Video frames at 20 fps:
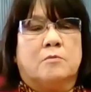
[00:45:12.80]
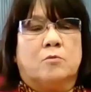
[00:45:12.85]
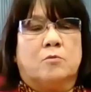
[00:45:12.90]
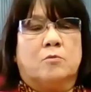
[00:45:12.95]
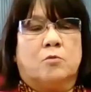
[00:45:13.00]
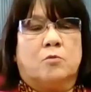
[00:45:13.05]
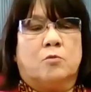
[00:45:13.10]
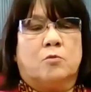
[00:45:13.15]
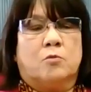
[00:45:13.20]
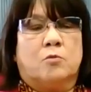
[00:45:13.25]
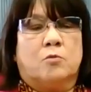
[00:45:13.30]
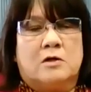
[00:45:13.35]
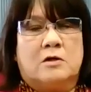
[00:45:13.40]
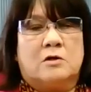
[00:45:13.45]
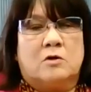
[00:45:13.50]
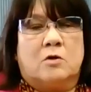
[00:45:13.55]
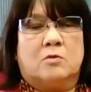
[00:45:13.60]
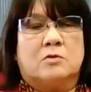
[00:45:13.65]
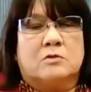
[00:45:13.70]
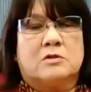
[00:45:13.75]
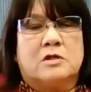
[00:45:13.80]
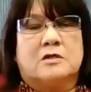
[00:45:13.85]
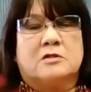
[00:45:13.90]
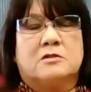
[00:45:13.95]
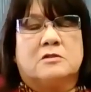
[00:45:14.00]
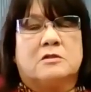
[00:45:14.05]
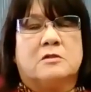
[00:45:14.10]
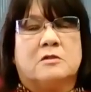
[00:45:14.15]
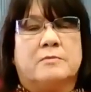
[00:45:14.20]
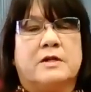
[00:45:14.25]
women don't
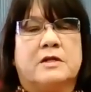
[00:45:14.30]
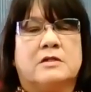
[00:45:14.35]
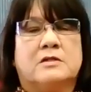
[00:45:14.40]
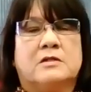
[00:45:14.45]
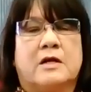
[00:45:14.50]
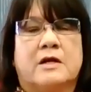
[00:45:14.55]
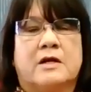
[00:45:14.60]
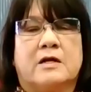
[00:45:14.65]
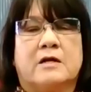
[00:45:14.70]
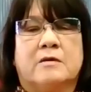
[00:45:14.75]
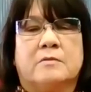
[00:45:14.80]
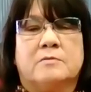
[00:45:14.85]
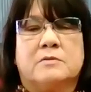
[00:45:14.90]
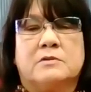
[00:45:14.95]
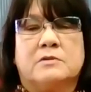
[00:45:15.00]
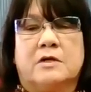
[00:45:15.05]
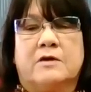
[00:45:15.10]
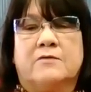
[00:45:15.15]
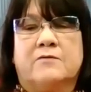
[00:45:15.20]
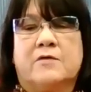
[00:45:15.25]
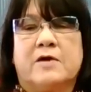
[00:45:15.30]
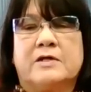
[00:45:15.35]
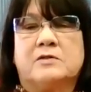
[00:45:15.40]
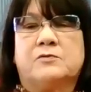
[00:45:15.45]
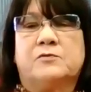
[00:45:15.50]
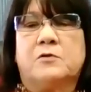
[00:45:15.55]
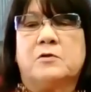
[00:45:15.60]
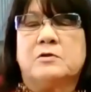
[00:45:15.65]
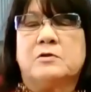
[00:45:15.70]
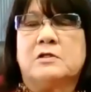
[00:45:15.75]
touch the men's items and
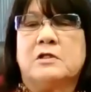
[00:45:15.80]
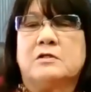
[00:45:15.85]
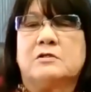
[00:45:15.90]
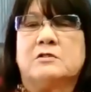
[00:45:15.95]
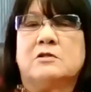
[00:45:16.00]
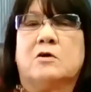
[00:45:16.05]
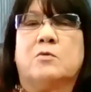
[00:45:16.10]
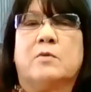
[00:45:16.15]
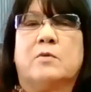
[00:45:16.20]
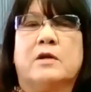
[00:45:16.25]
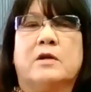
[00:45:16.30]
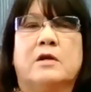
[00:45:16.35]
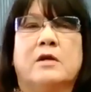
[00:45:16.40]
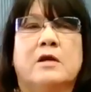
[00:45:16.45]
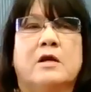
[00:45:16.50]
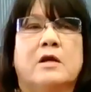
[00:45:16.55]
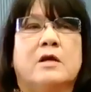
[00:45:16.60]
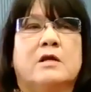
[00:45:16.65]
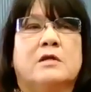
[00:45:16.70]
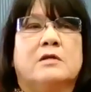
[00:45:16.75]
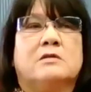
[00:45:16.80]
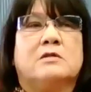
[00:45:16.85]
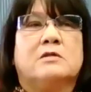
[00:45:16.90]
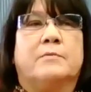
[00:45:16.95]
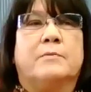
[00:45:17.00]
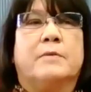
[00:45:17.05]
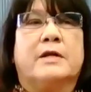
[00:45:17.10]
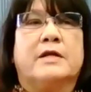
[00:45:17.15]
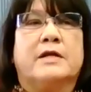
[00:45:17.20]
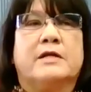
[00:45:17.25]
vice versa. So when
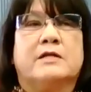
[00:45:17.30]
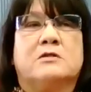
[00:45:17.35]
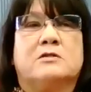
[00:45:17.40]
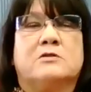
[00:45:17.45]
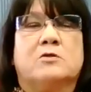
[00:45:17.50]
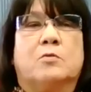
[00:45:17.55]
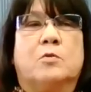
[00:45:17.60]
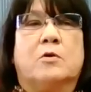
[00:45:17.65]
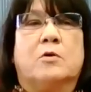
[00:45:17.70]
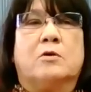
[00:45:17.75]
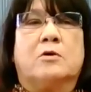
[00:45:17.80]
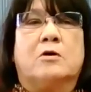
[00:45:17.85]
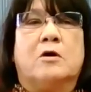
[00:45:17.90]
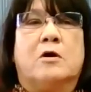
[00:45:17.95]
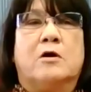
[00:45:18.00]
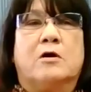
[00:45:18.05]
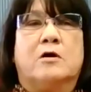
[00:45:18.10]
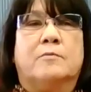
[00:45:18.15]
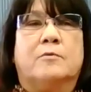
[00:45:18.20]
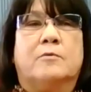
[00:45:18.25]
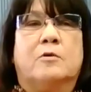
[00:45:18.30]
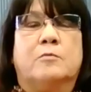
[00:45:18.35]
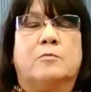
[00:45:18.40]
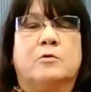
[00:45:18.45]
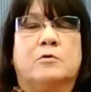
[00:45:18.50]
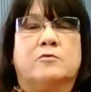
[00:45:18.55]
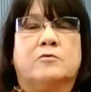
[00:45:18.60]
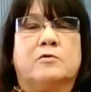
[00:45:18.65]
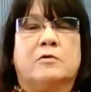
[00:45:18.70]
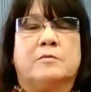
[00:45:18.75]
somebody needs to work on them or
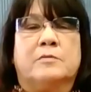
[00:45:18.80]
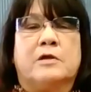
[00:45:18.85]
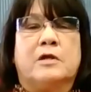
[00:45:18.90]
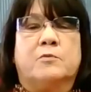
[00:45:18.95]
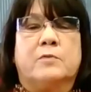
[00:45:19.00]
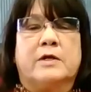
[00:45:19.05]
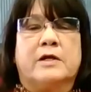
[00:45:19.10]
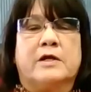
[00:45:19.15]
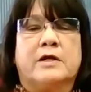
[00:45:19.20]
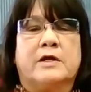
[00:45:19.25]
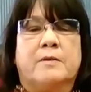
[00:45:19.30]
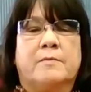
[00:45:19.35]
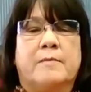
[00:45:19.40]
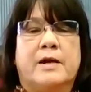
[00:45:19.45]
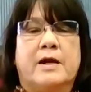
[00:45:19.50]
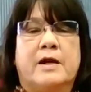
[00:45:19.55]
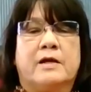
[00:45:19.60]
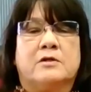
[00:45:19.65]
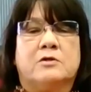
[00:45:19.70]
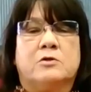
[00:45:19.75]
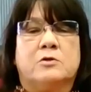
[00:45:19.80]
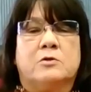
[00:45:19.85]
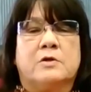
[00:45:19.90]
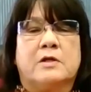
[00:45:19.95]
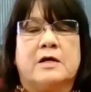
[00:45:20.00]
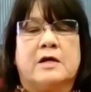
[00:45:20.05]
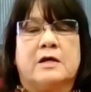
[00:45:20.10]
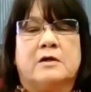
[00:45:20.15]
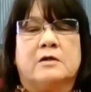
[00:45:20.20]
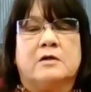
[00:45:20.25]
move them, then we need a man to do
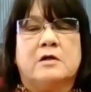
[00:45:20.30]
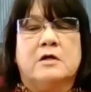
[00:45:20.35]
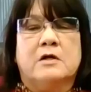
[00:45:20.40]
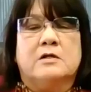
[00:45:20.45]
that.